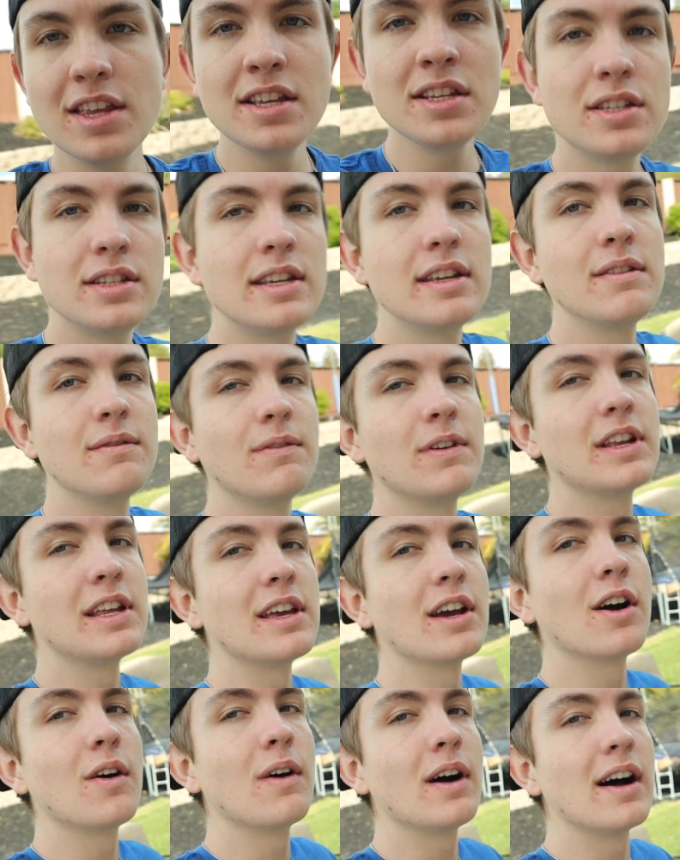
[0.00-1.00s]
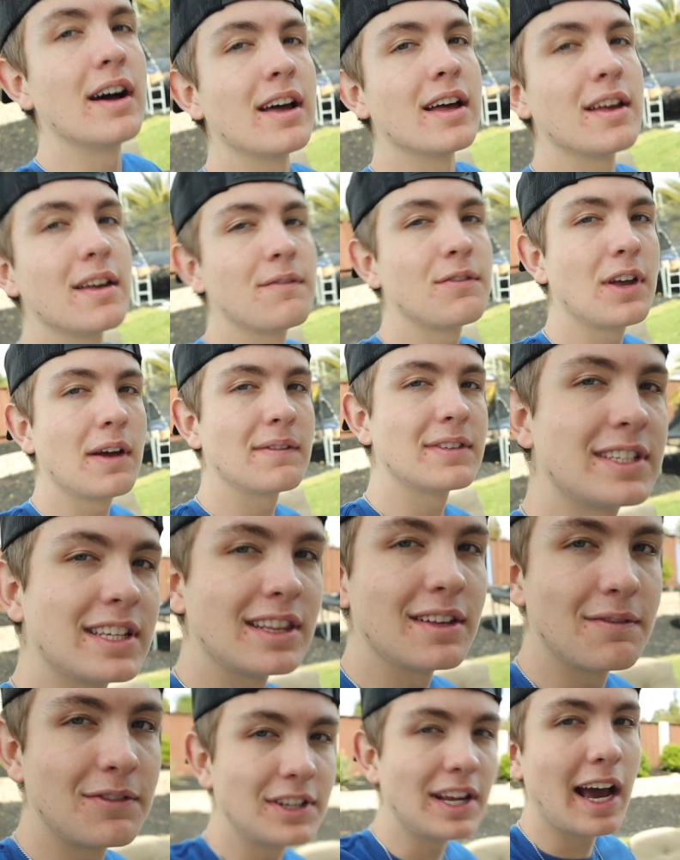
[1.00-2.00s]
this video, if you haven't seen
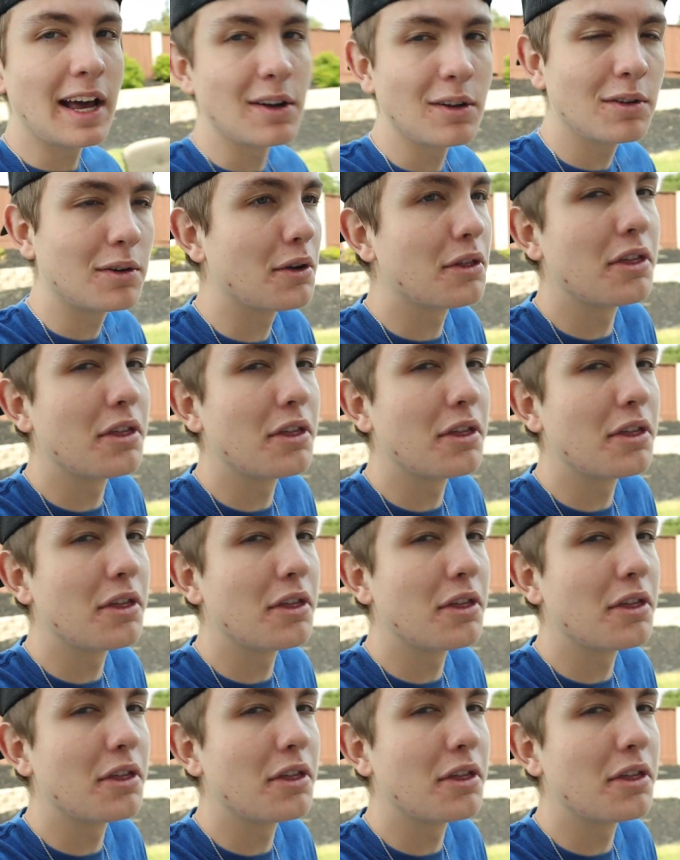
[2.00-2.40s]
the title or